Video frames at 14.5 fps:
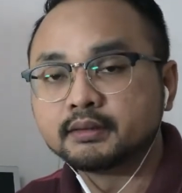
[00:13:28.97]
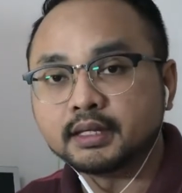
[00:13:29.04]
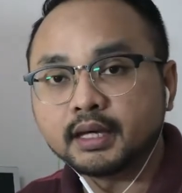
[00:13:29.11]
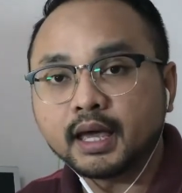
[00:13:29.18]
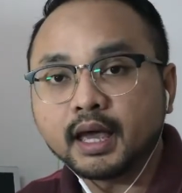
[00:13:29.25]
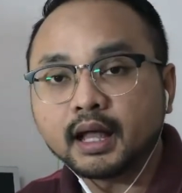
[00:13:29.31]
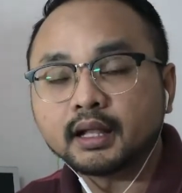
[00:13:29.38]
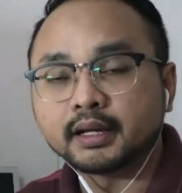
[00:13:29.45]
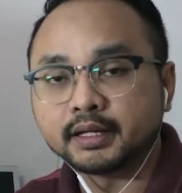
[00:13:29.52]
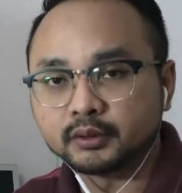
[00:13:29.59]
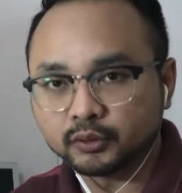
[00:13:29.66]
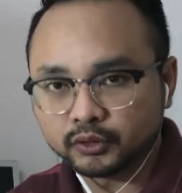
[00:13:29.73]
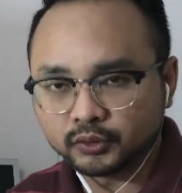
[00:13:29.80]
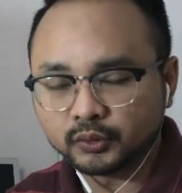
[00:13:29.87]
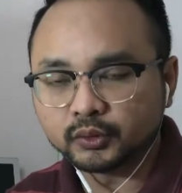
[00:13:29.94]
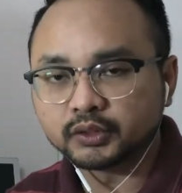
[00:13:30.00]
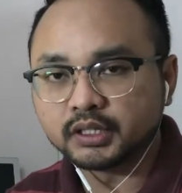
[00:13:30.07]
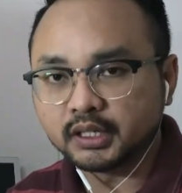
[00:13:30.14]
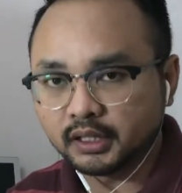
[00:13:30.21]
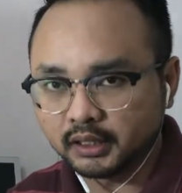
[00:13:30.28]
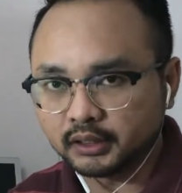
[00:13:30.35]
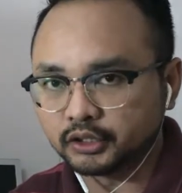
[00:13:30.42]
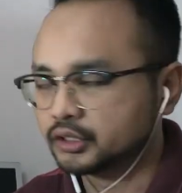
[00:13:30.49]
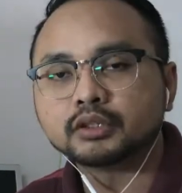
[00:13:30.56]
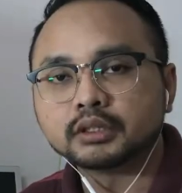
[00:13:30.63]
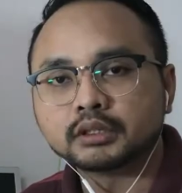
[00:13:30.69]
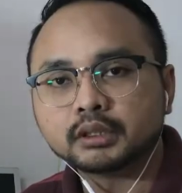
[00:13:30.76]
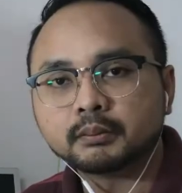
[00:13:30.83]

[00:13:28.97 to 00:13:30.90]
with TL and also TH.